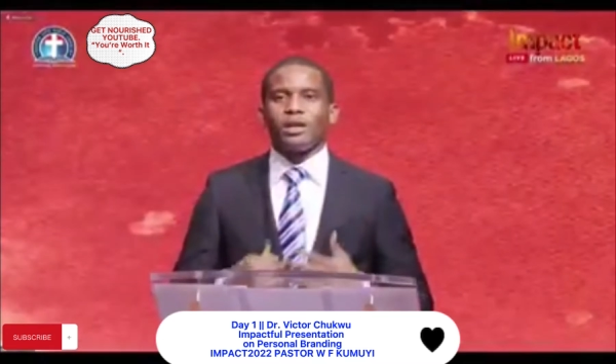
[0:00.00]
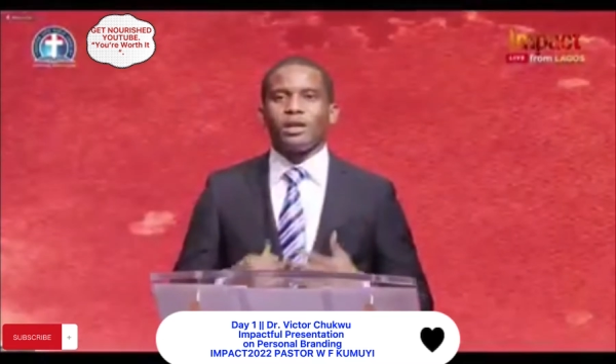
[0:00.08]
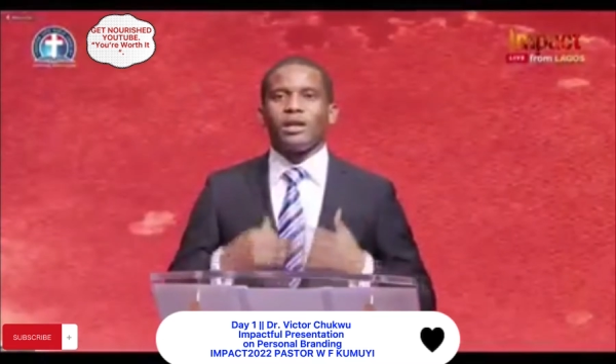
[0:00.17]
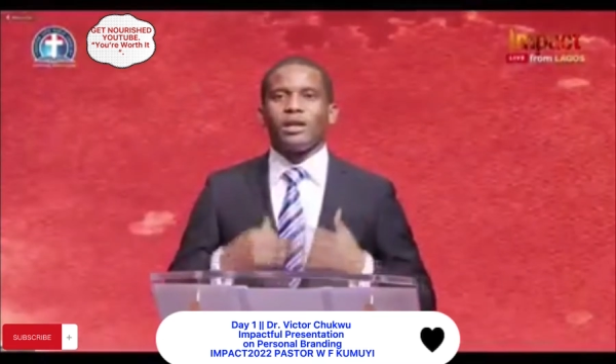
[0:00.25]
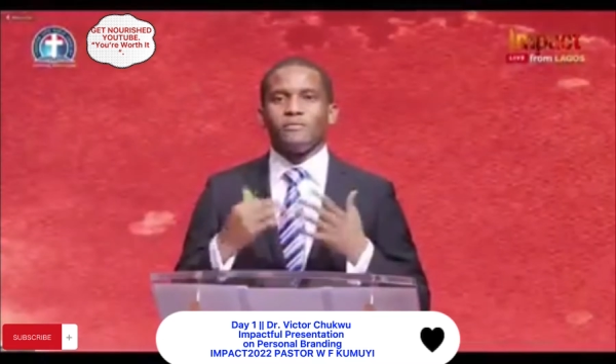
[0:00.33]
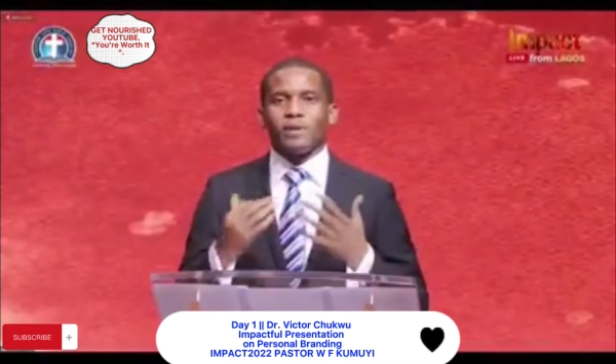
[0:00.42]

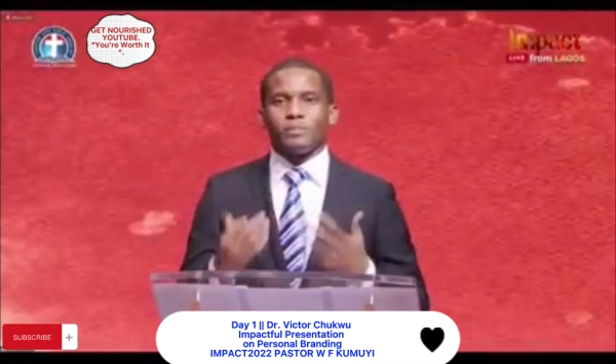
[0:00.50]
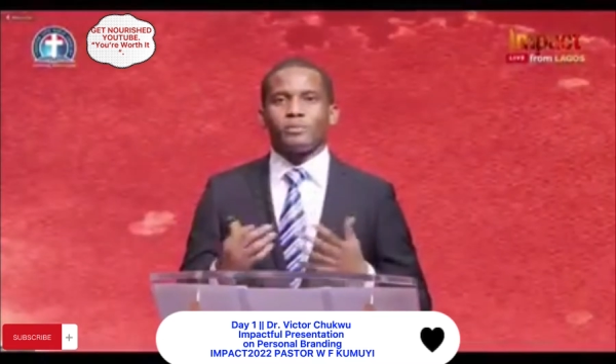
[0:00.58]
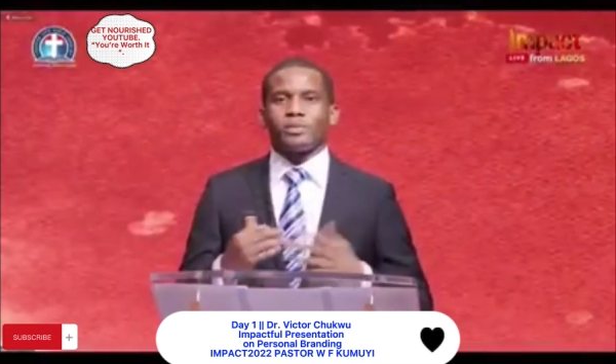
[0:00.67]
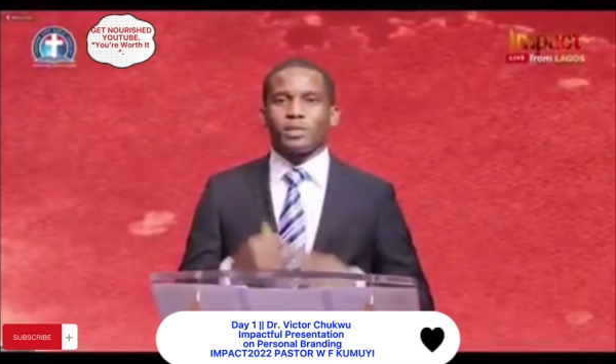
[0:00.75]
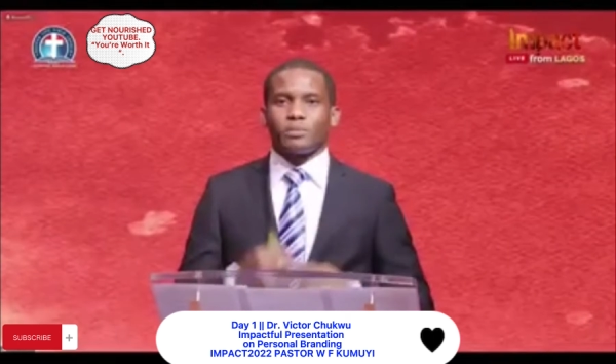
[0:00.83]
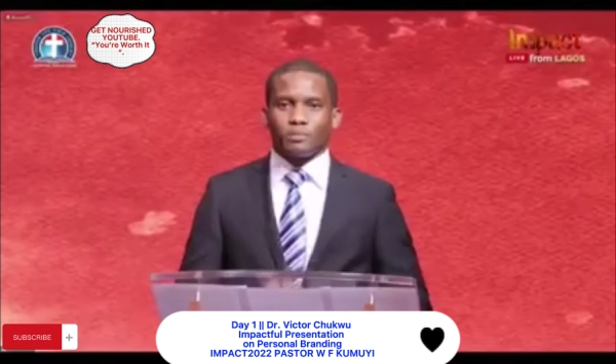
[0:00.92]
a
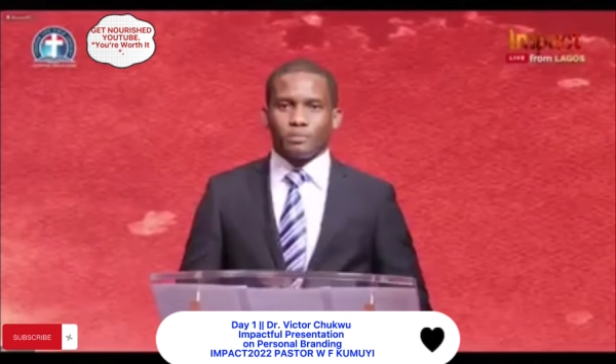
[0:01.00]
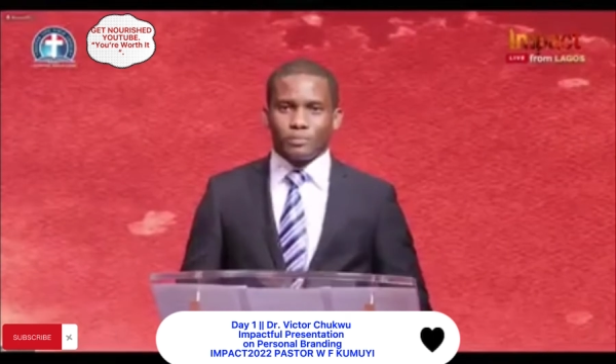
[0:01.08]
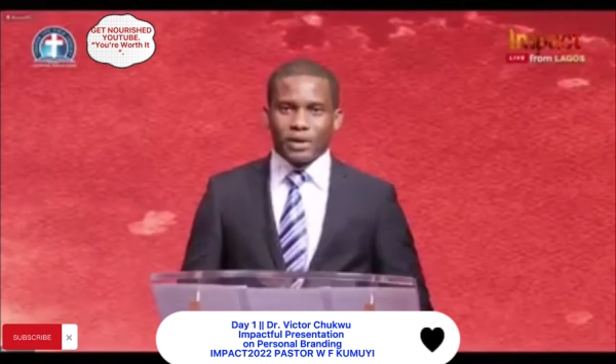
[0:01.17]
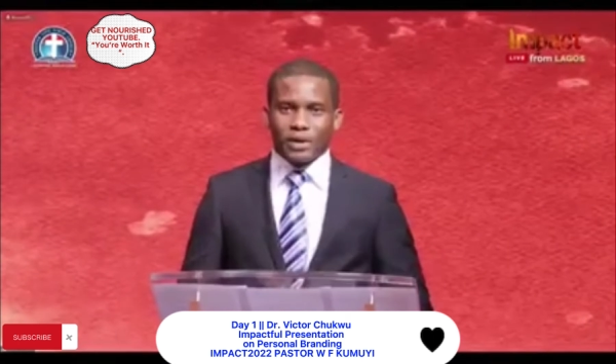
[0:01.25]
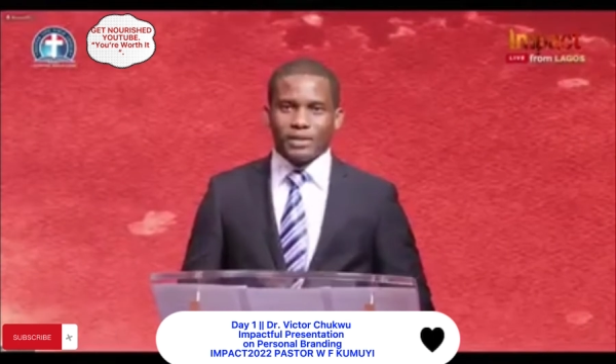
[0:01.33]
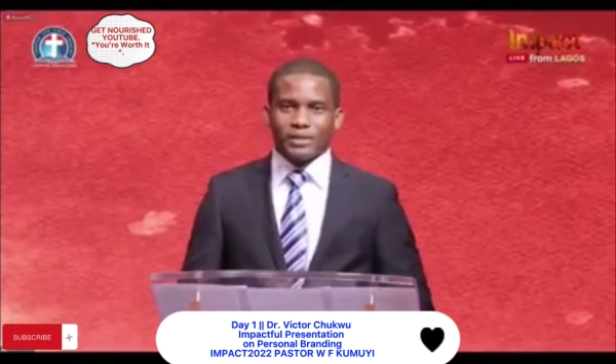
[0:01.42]
reputable
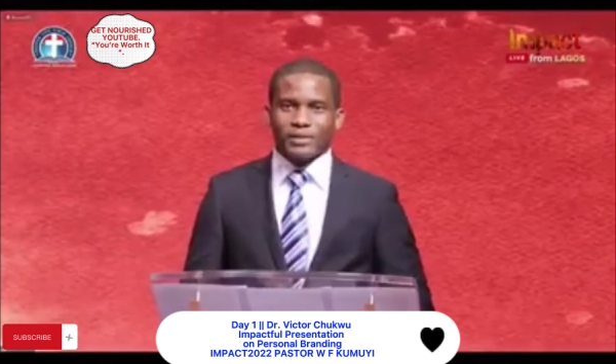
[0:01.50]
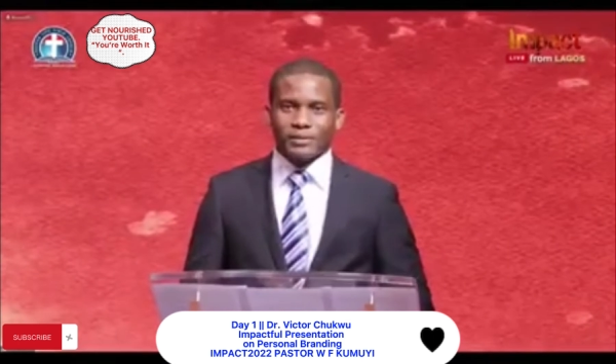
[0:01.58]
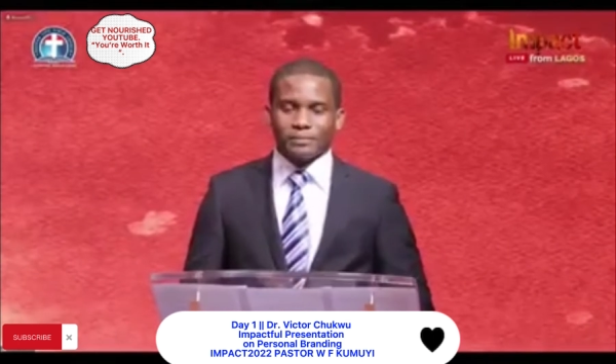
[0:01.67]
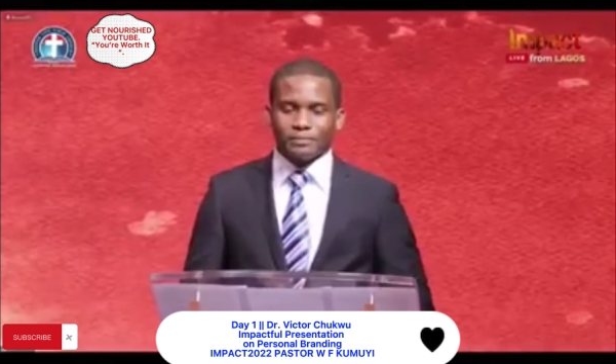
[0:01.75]
brand?